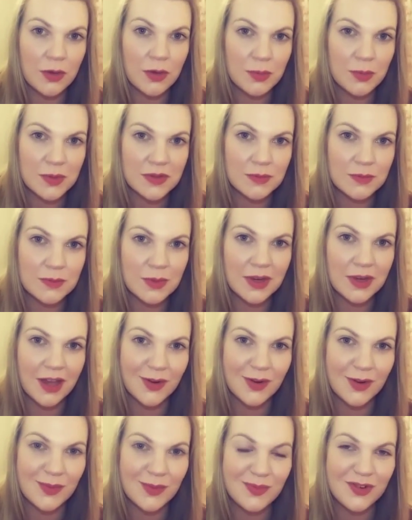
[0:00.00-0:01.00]
planning
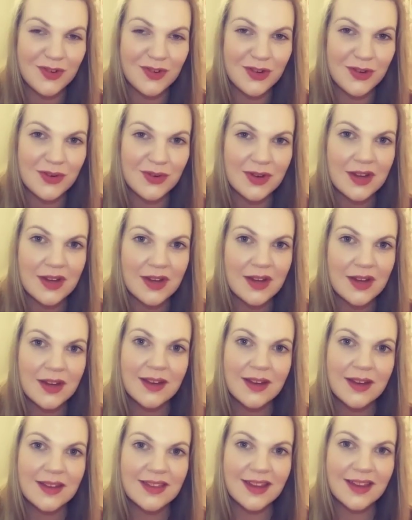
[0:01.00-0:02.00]
on doing
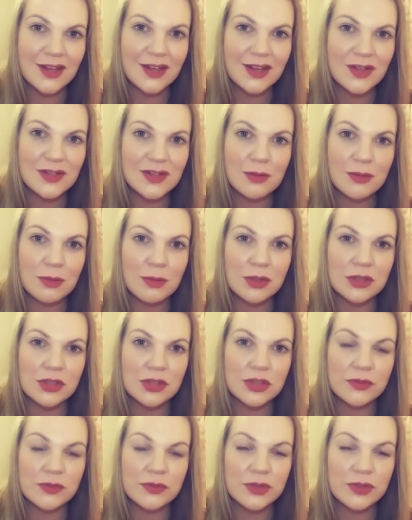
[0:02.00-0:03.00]
some more
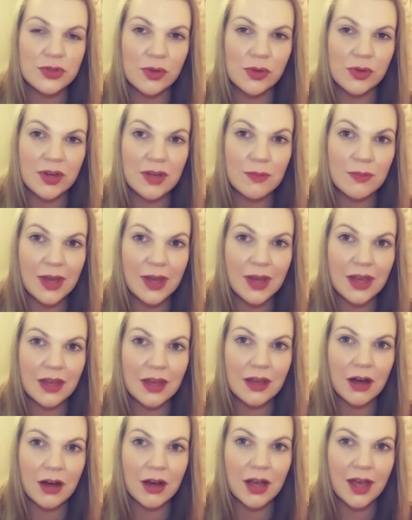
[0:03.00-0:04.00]
videos in the future
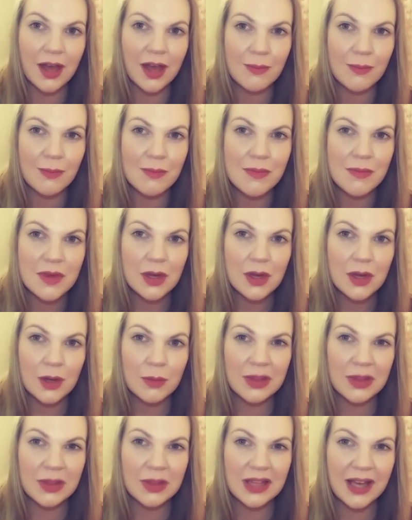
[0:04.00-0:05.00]
like this
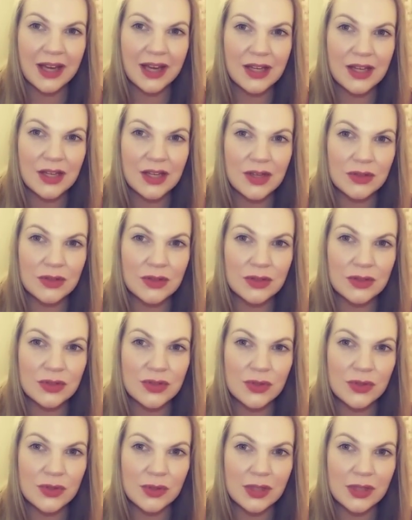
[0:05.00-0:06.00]
about the
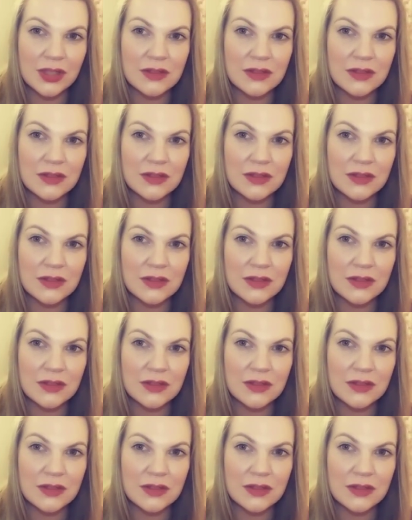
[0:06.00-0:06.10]
topics.